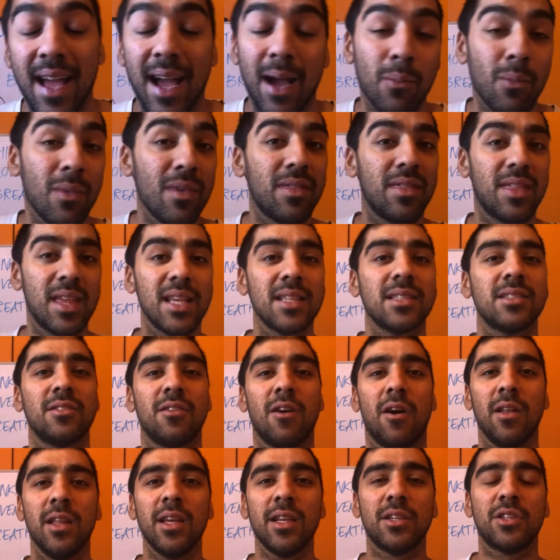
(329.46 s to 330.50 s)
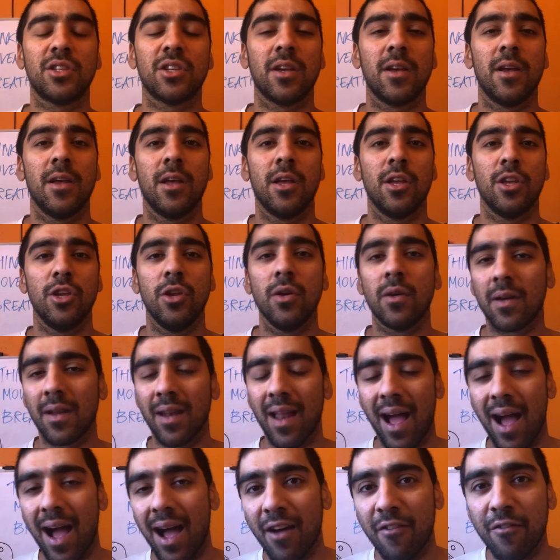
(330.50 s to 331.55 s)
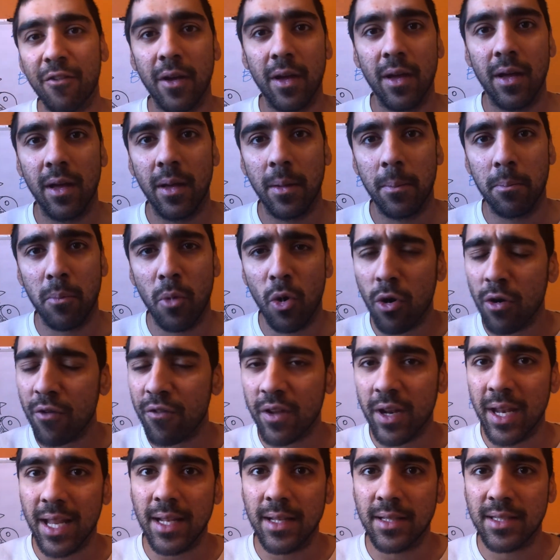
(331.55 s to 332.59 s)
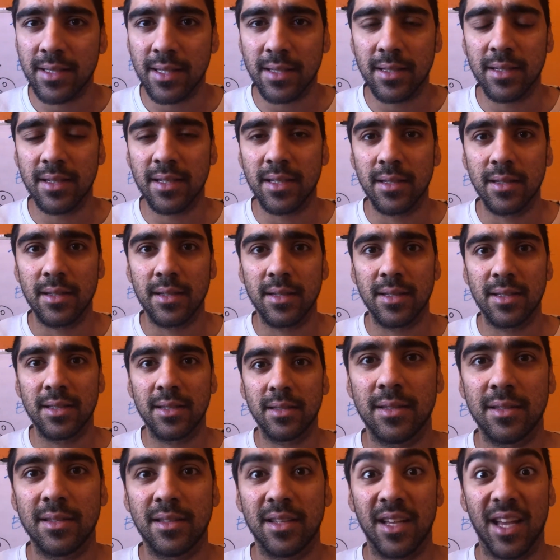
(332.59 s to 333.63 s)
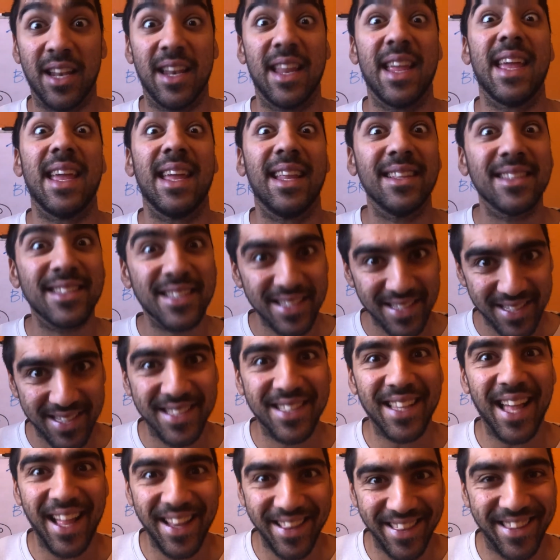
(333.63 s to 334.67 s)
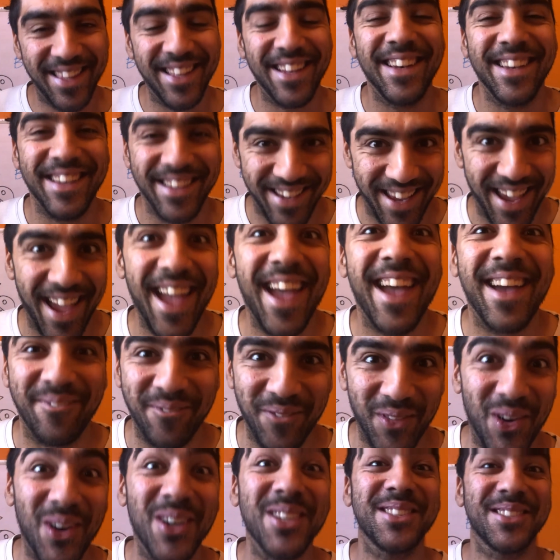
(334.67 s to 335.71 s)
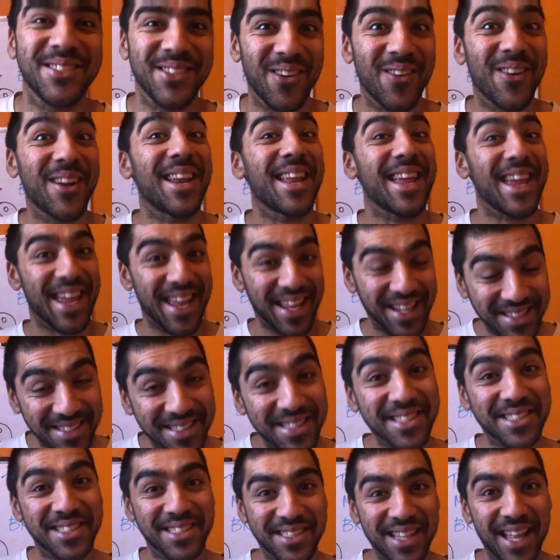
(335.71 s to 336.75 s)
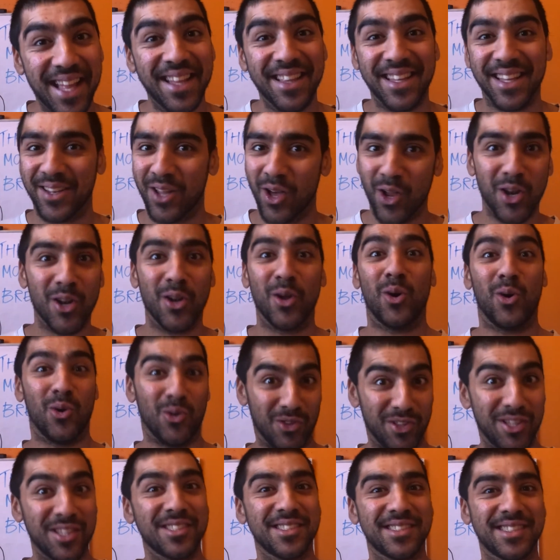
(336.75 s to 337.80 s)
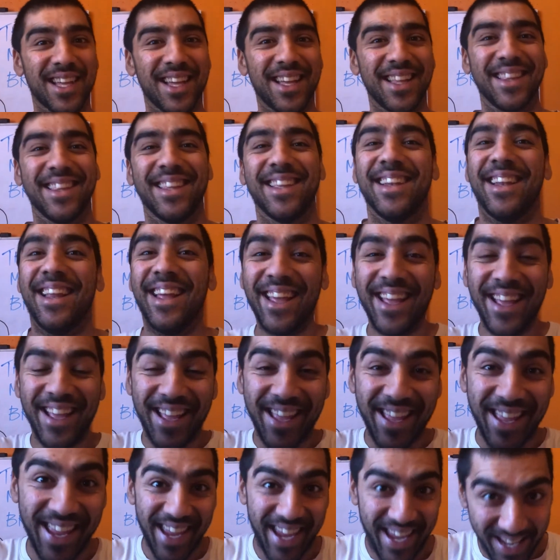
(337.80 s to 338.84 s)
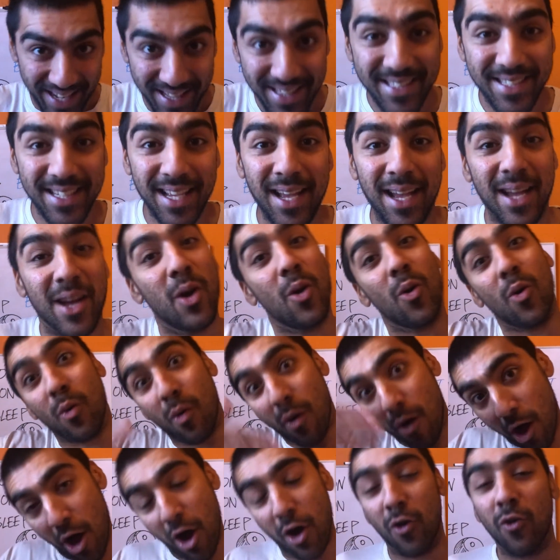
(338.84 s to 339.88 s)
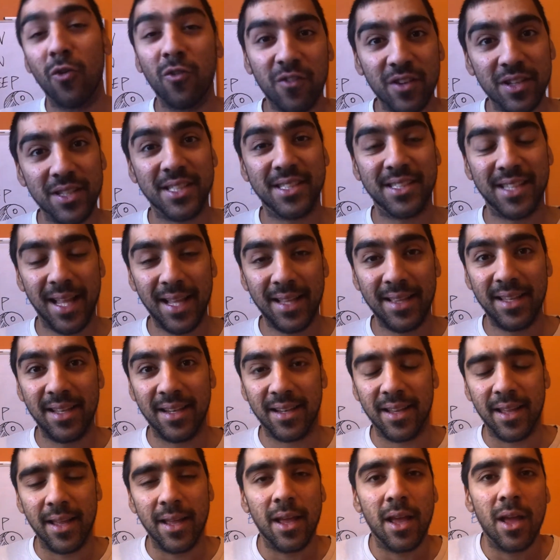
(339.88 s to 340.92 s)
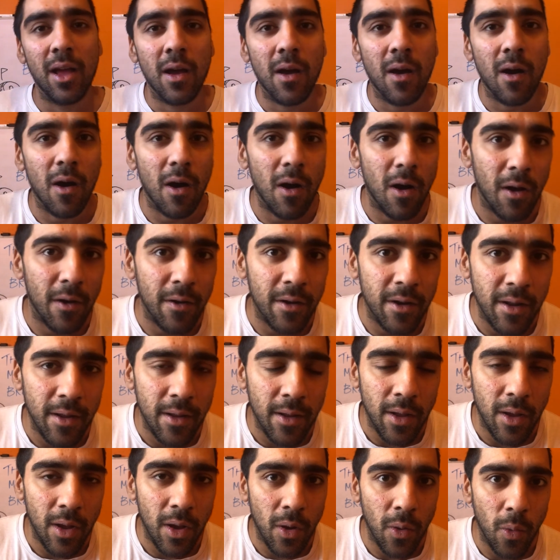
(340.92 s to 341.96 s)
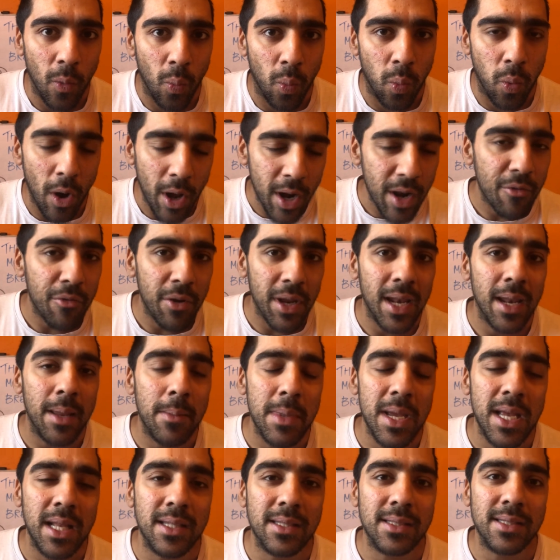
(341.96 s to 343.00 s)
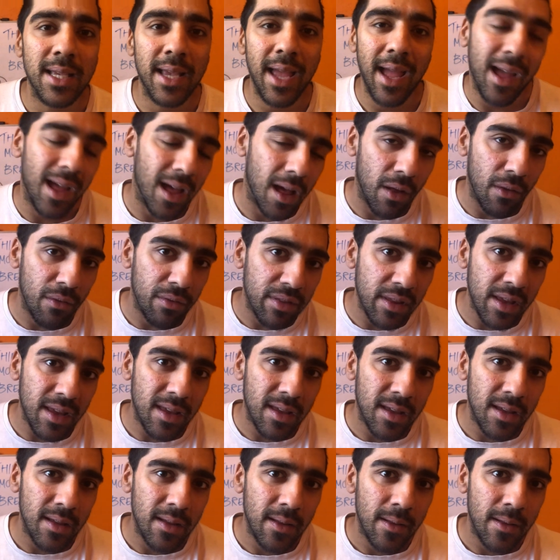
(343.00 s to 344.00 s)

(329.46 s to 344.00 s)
And with this knowledge, you can have more of an interstanding, yeah, more so an interstanding, not an understanding, inter or overstanding on what it really means to get healthy